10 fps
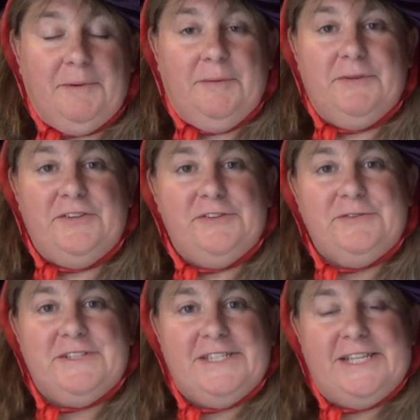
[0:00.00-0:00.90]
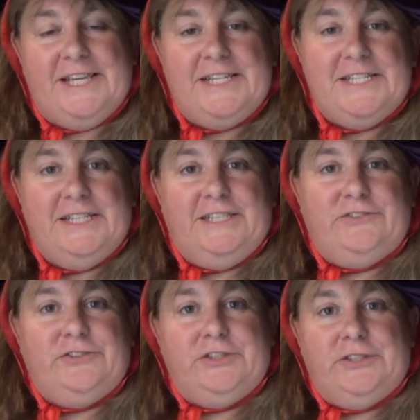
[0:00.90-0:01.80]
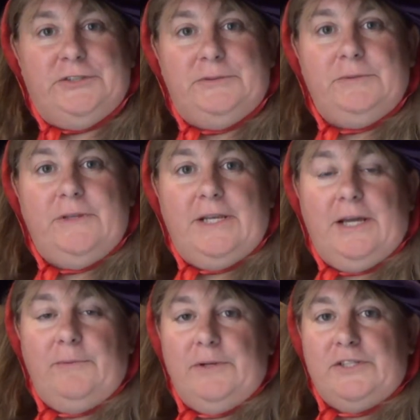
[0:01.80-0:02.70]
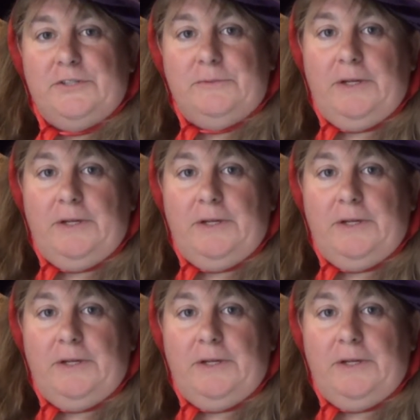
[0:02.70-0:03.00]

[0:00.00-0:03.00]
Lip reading: coming to you today to let you know that I went to